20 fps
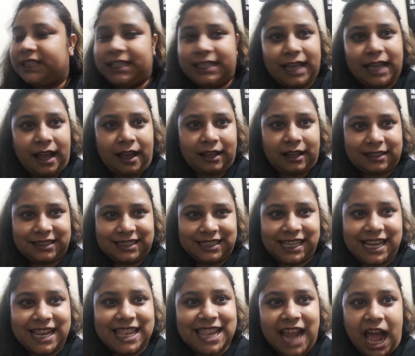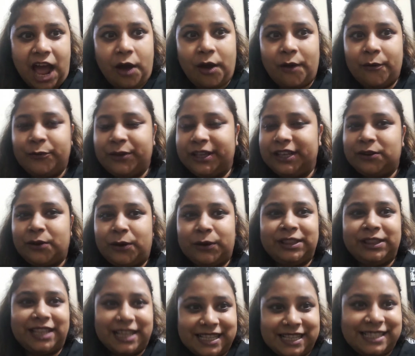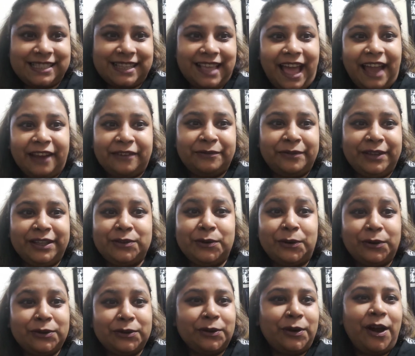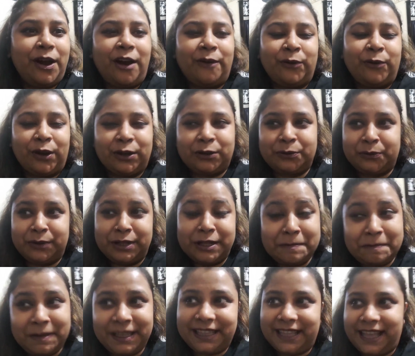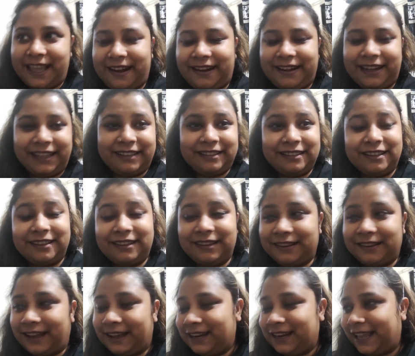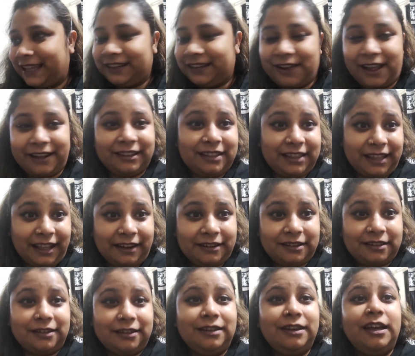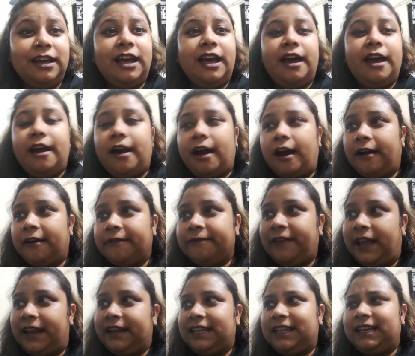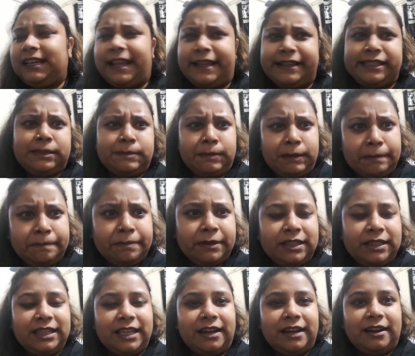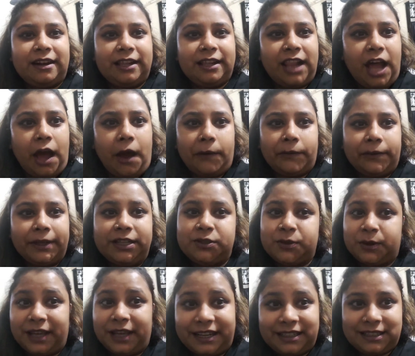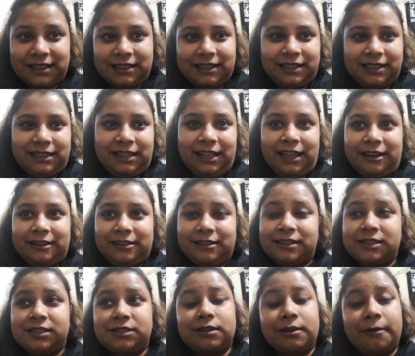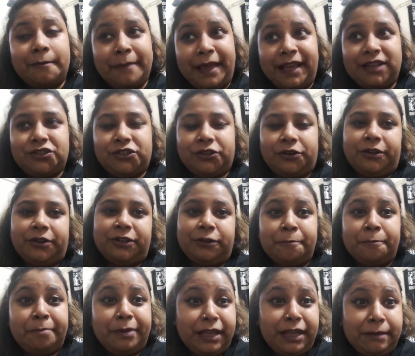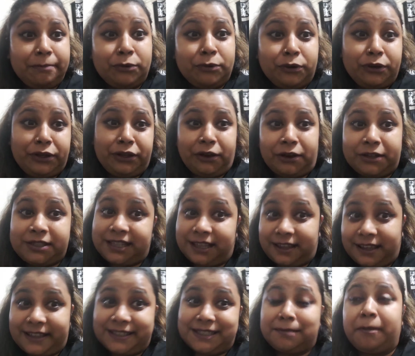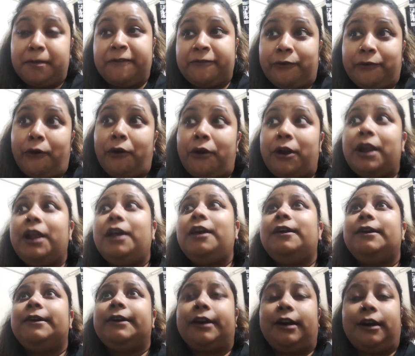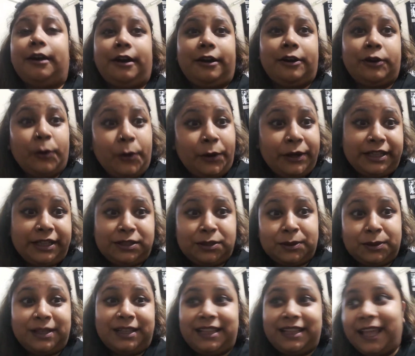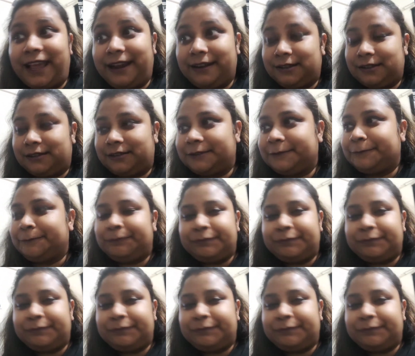Yeah, till now we know this and we don't know what will be there in the at the theater. Very less people they are allowing to enter the theater, so make sure you pre-book your tickets before going to the theater.